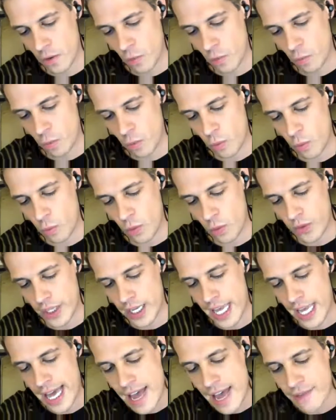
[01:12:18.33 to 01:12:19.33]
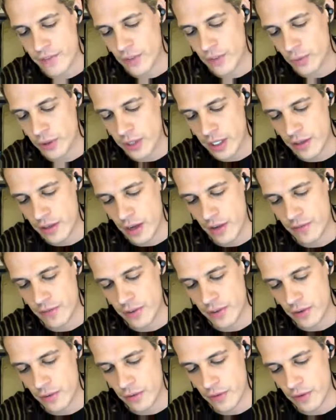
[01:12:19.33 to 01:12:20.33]

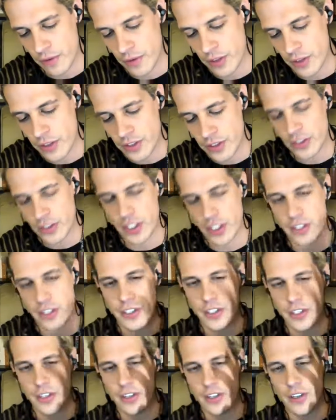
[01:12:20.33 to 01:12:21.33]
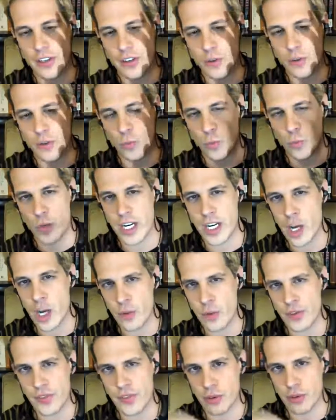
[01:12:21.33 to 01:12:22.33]
It's like we know
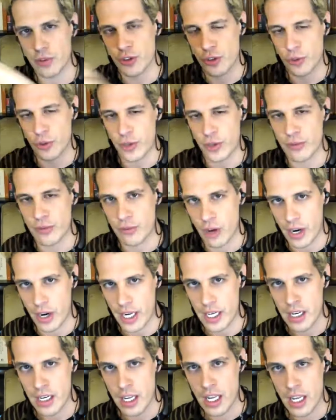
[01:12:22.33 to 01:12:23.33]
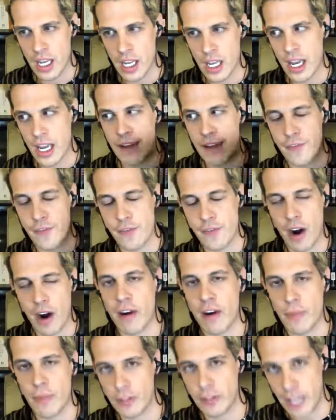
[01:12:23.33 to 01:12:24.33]
that this will annoy the right and
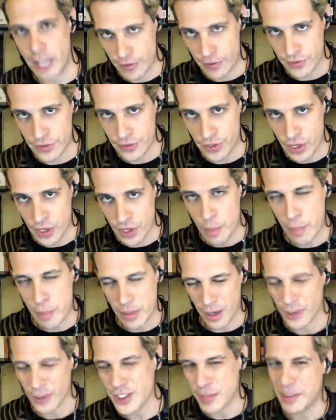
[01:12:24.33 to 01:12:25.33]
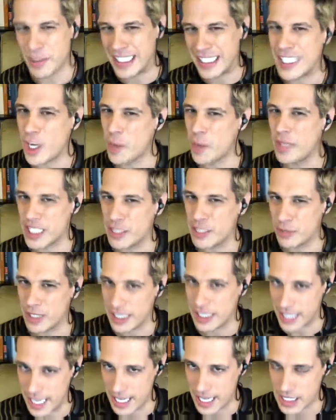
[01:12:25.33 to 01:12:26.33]
fire up the left, but ultimately nobody
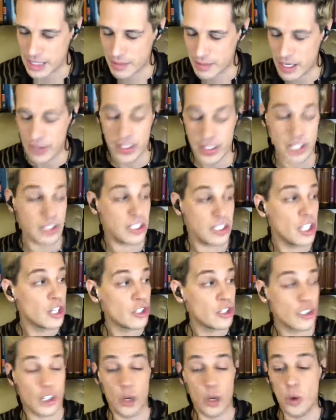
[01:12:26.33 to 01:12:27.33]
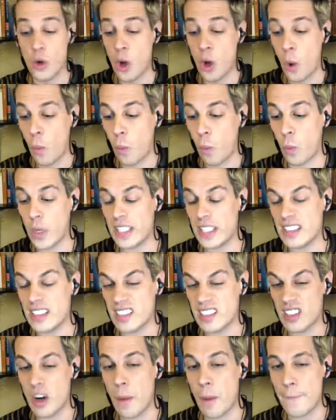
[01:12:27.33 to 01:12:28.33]
really cares about this. So let's
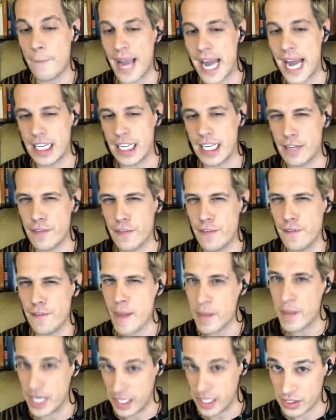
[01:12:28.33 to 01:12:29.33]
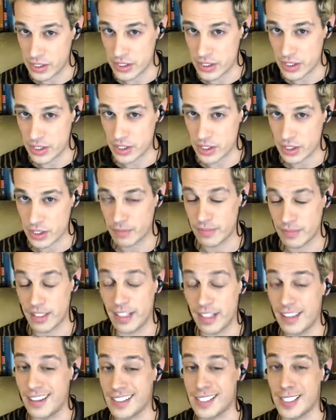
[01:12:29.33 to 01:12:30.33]
start banning feminists.
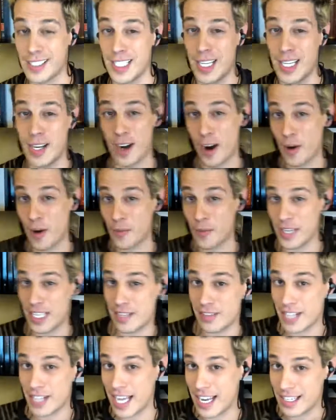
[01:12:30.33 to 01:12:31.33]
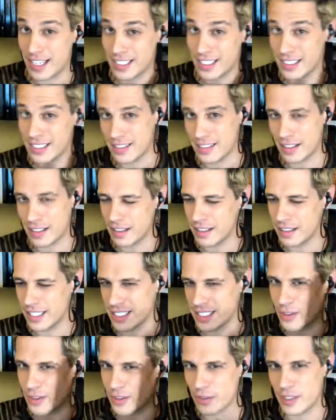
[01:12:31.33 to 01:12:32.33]
Aha, see, aren't we even-handed? And
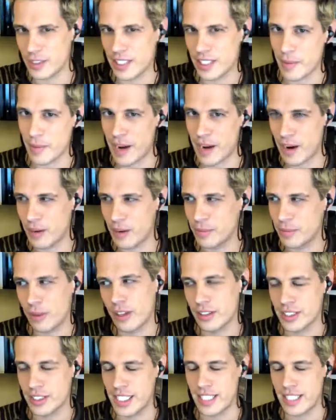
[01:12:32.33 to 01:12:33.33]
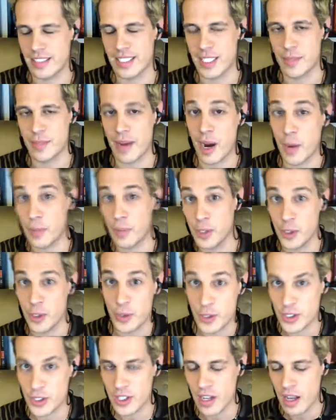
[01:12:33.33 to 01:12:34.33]
it's not really about politics, it's about
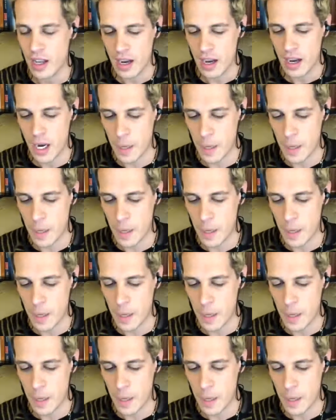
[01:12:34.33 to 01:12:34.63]
abuse.